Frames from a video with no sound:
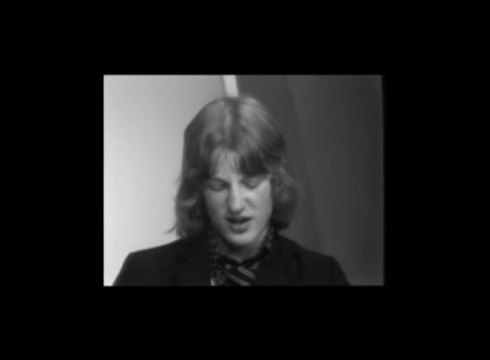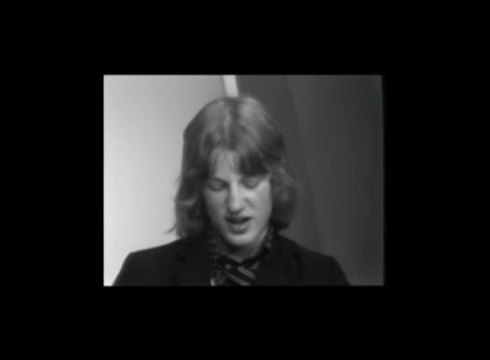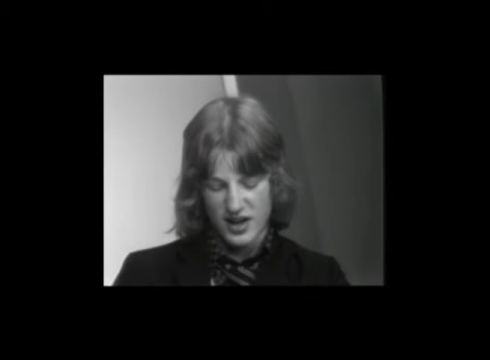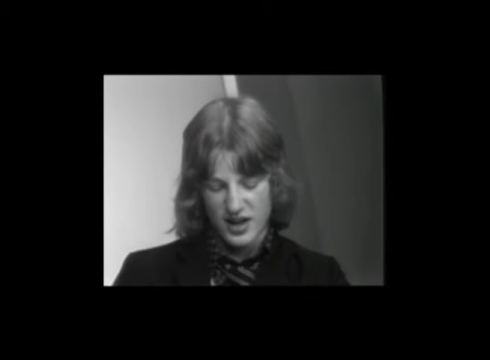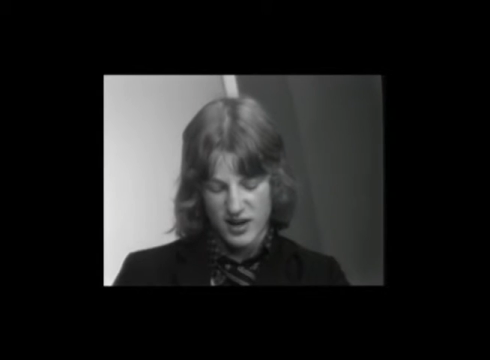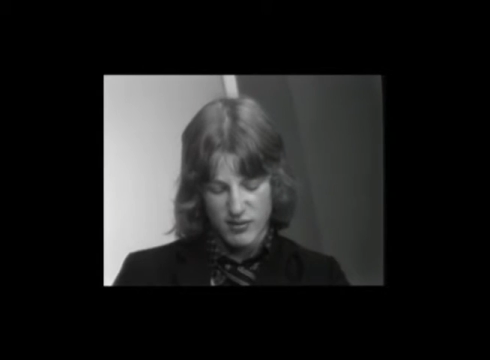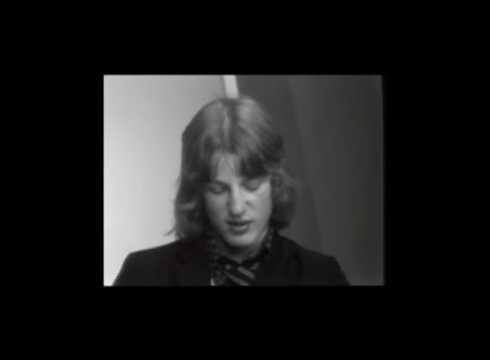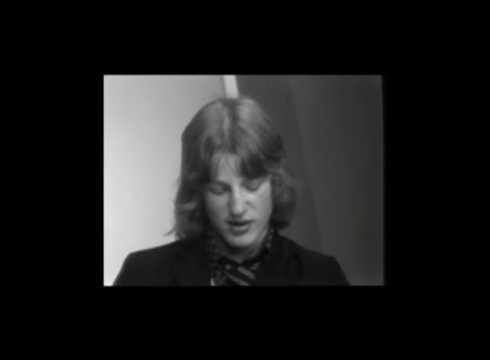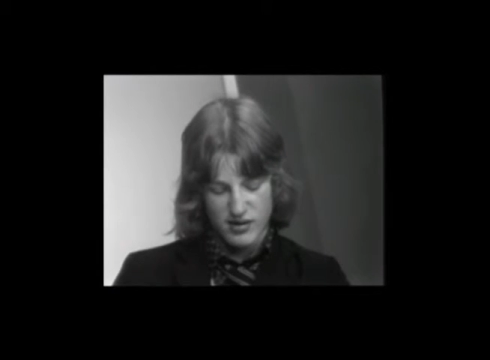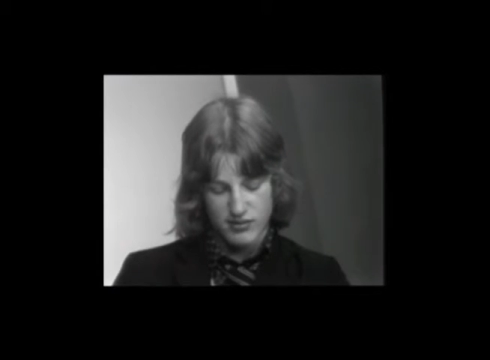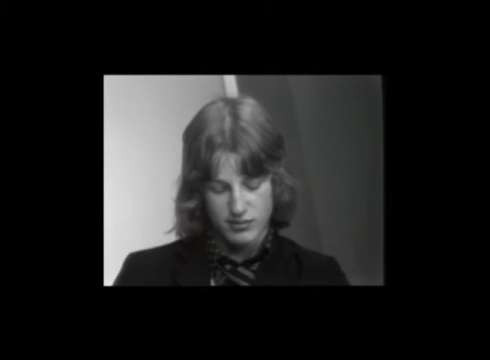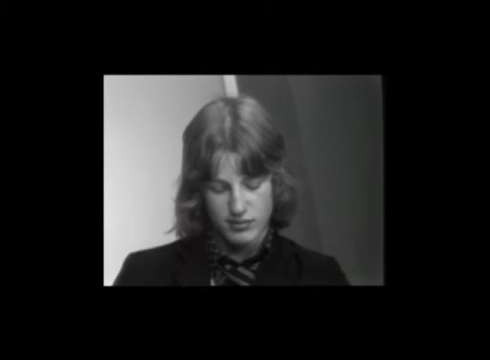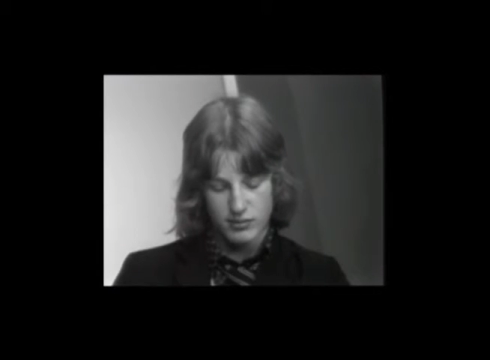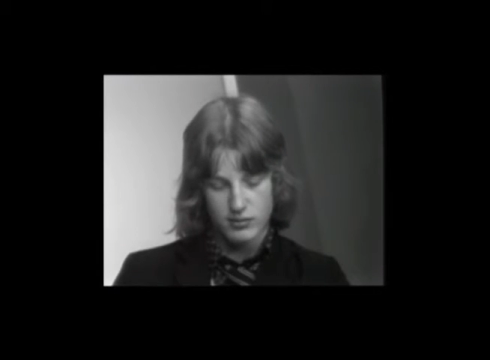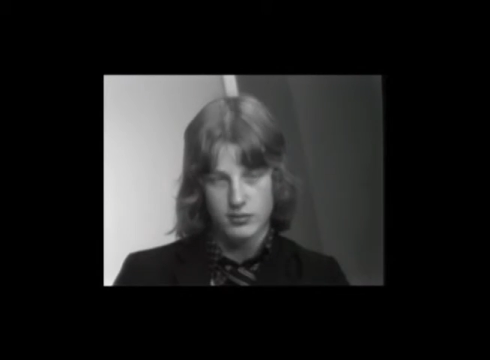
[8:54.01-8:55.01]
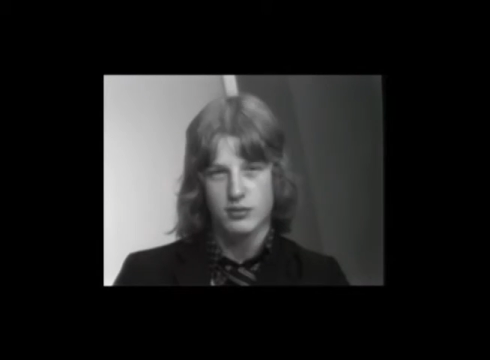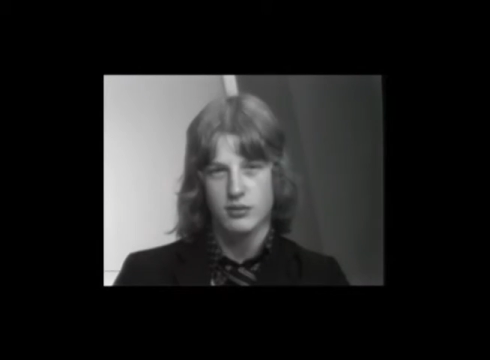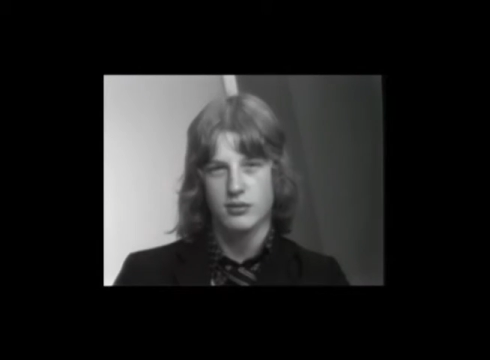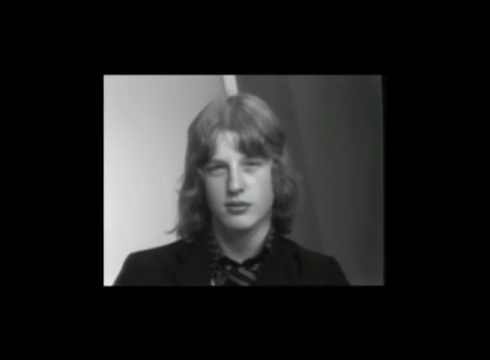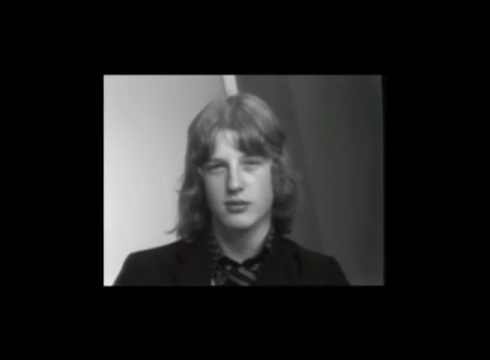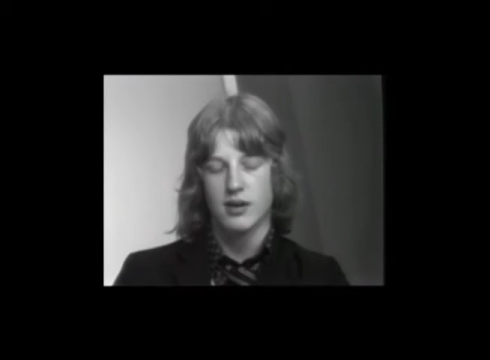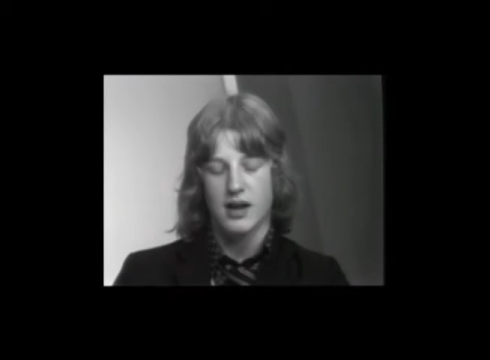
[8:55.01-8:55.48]
have ended up with,
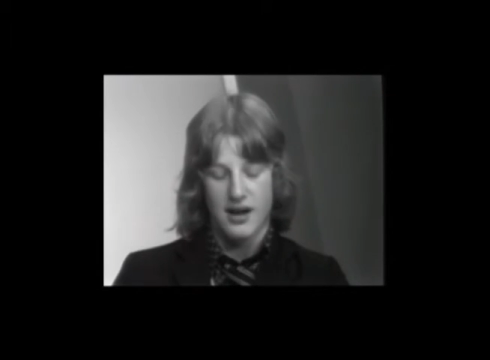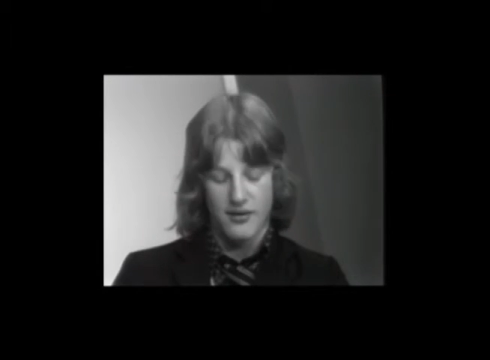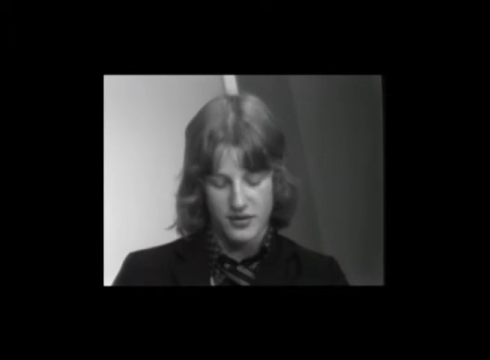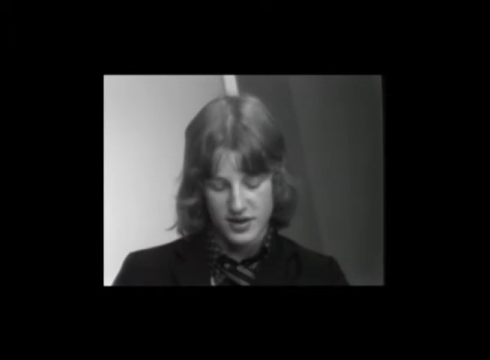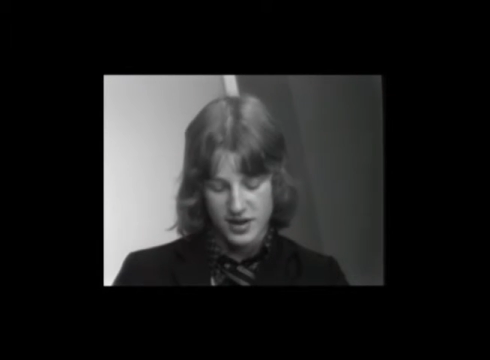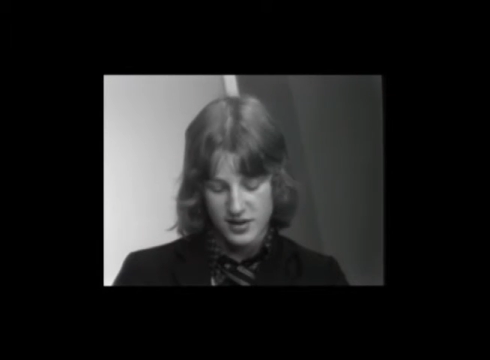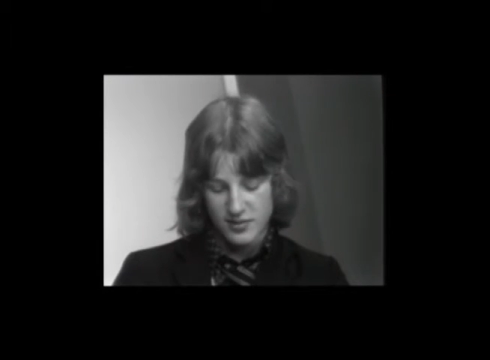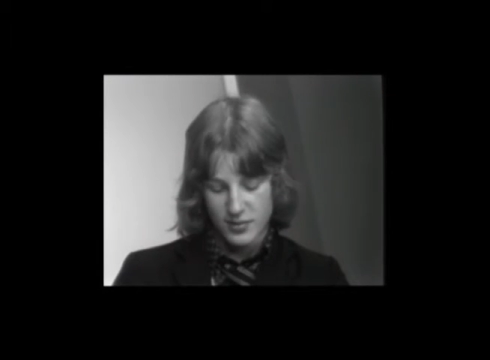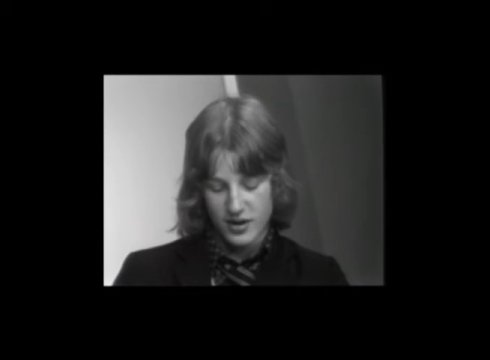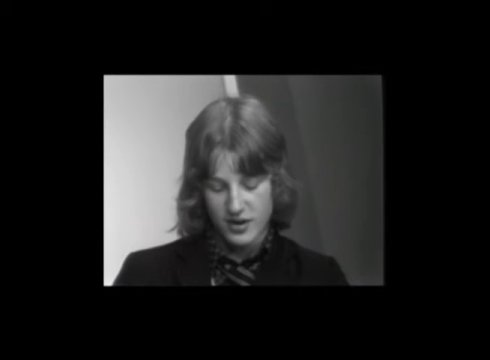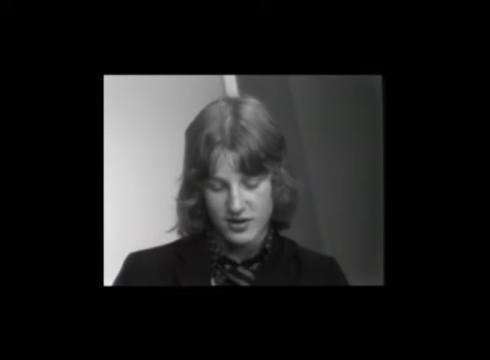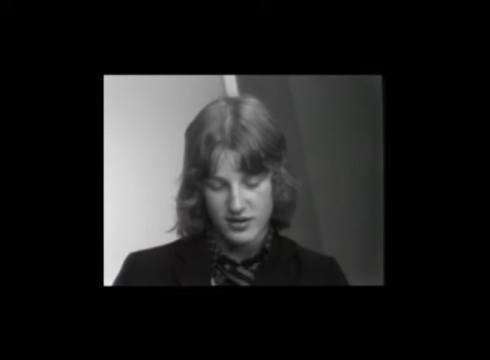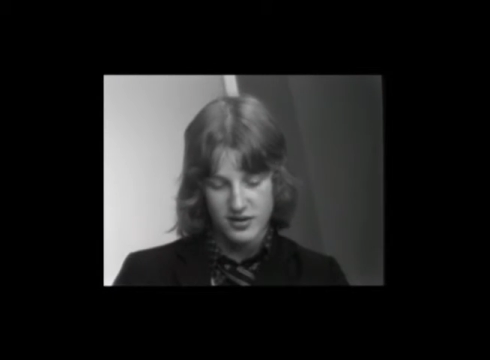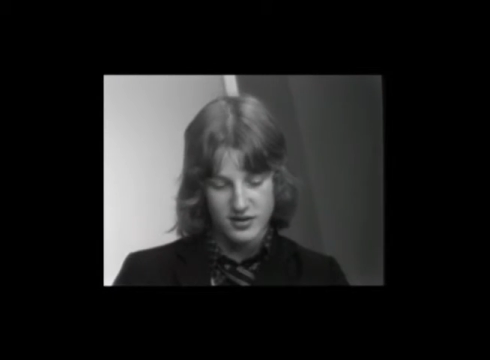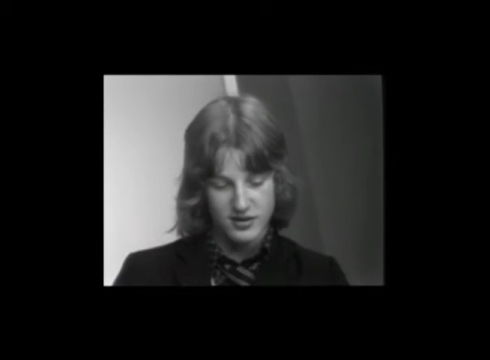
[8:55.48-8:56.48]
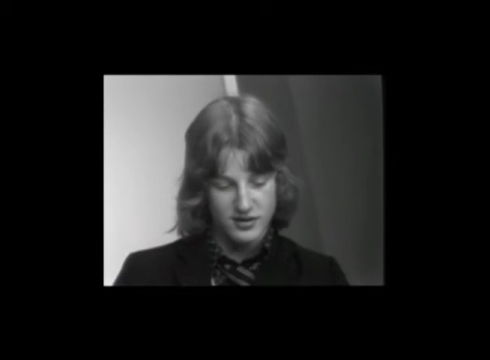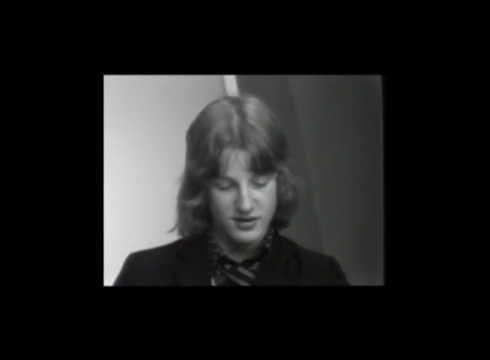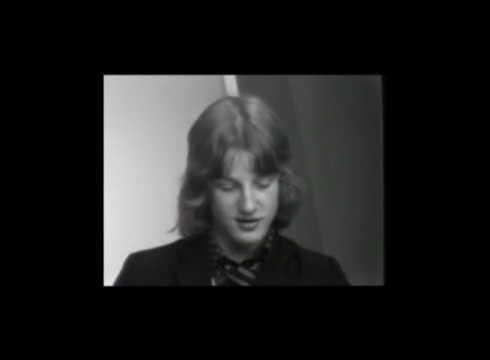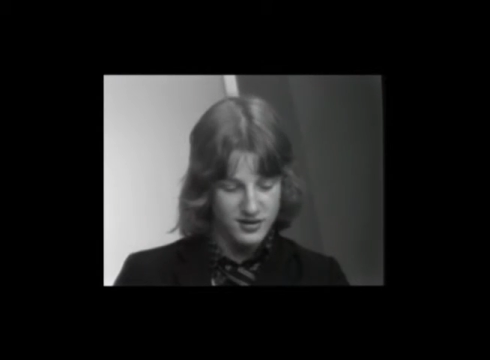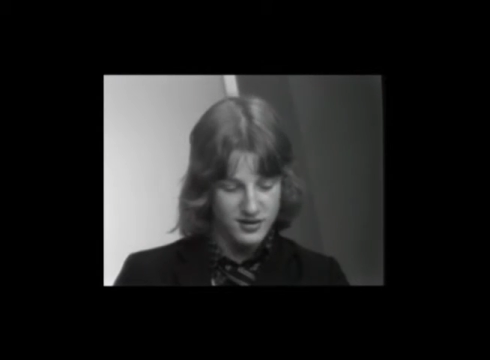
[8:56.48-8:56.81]
half a dozen parcels.